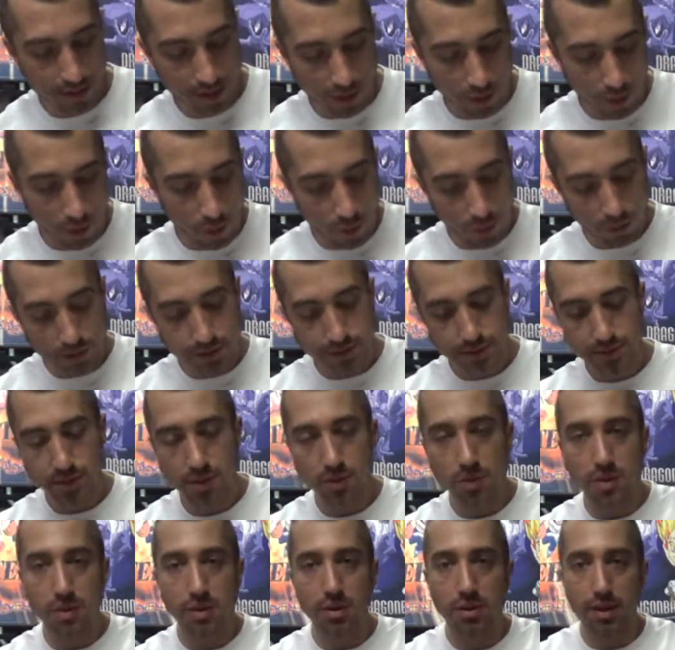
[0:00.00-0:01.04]
old
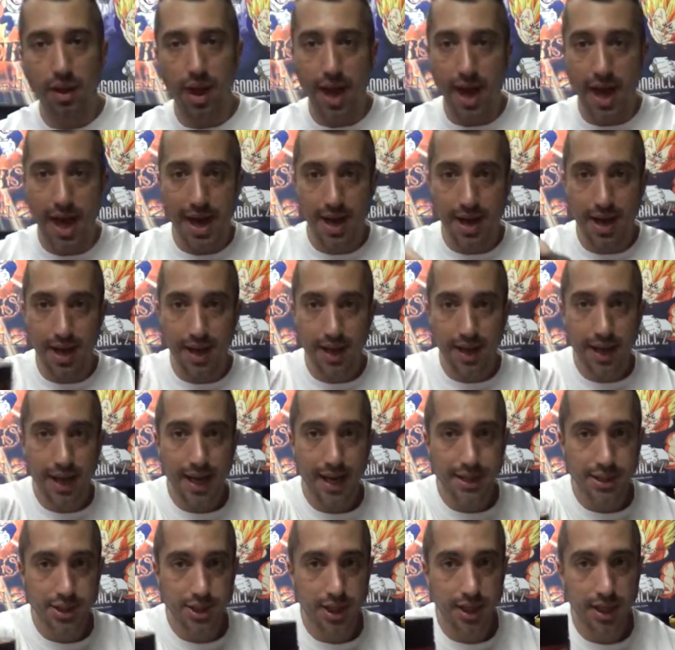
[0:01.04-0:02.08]
school
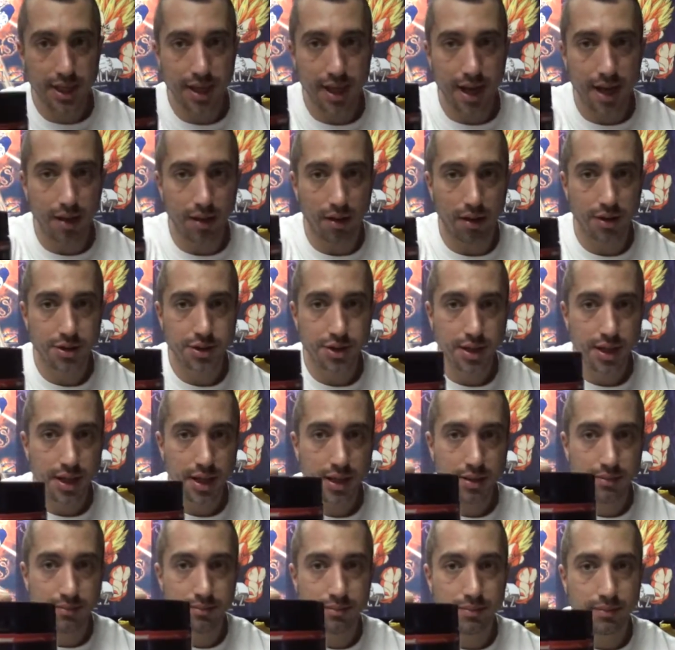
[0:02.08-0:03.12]
AAKG,
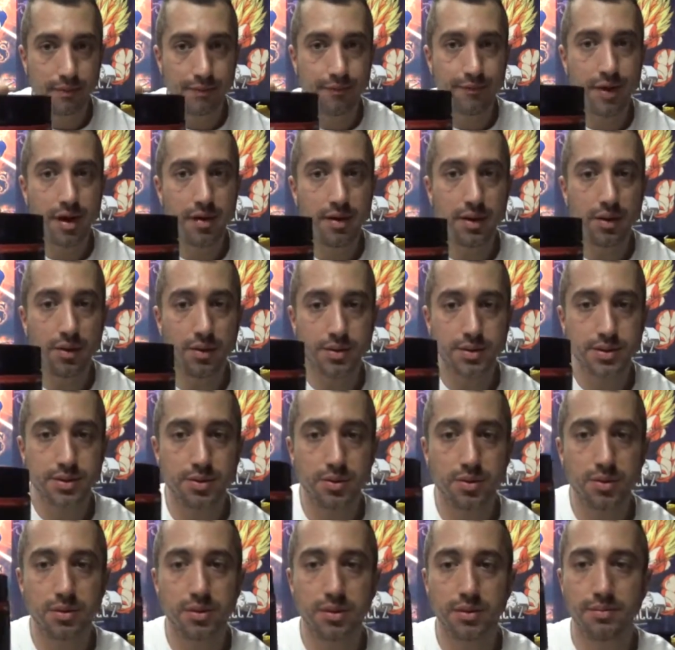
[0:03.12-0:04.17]
L-arginine, very old
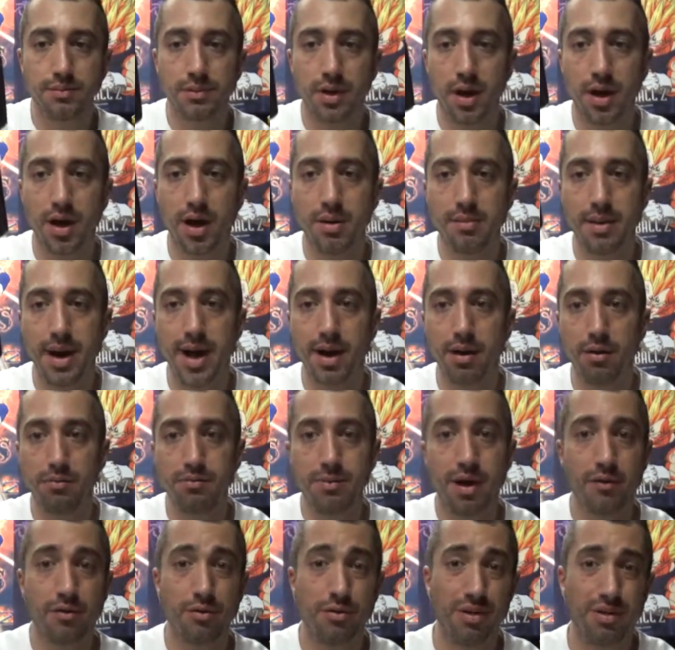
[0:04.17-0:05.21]
school. I
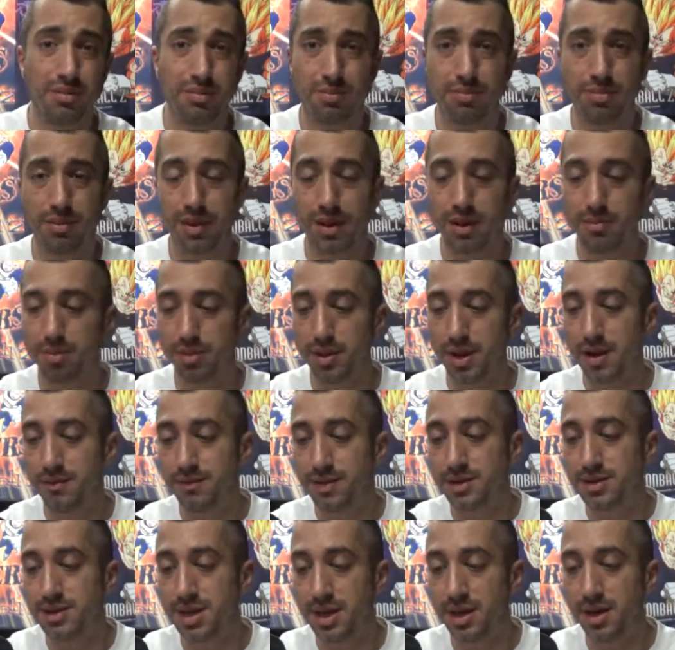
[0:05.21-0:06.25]
never really believed
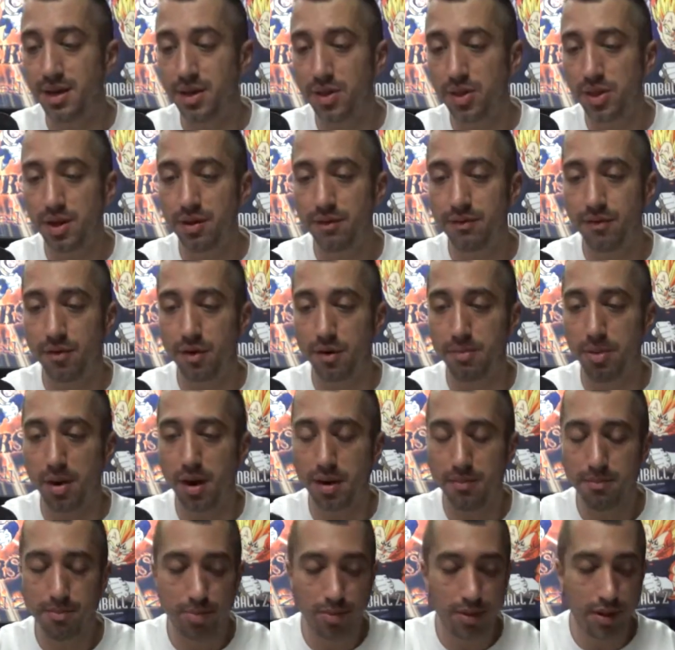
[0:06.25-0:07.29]
it did anything for a
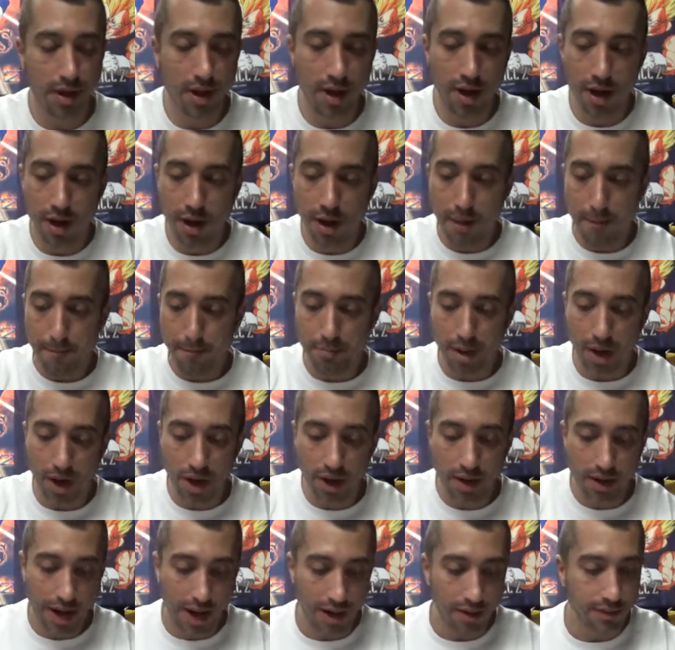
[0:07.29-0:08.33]
pump,
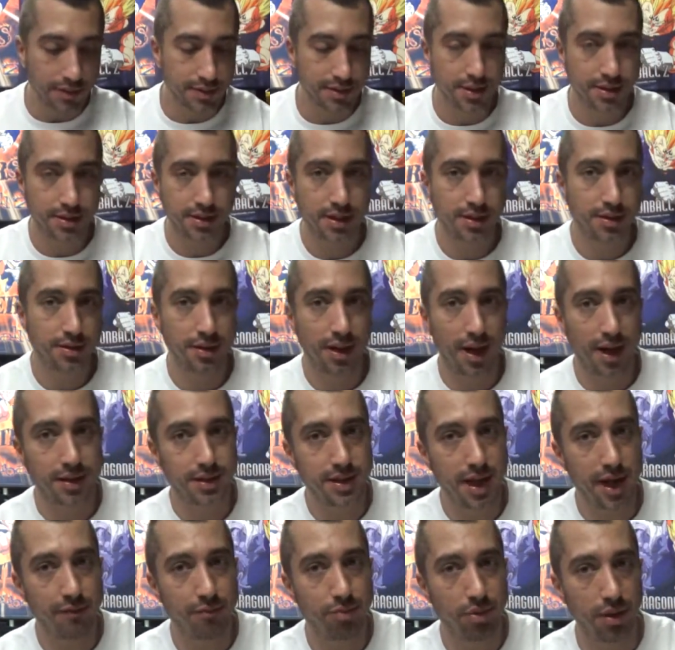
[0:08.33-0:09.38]
but I was listening to a lot of
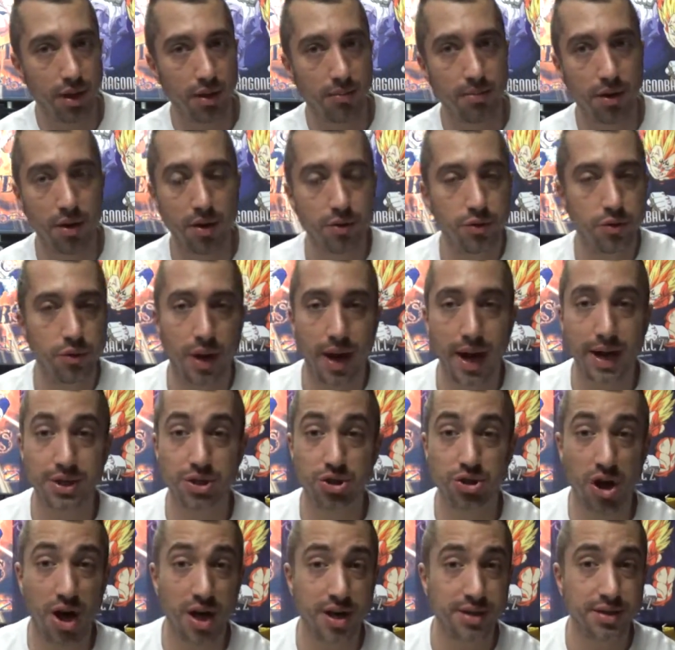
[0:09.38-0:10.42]
Dave Palumbo, who I
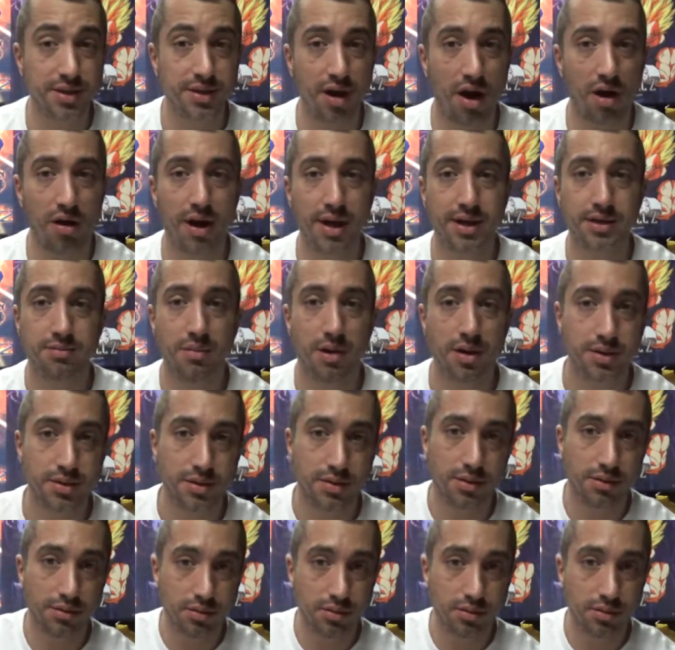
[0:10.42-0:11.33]
trust, RX Muscle,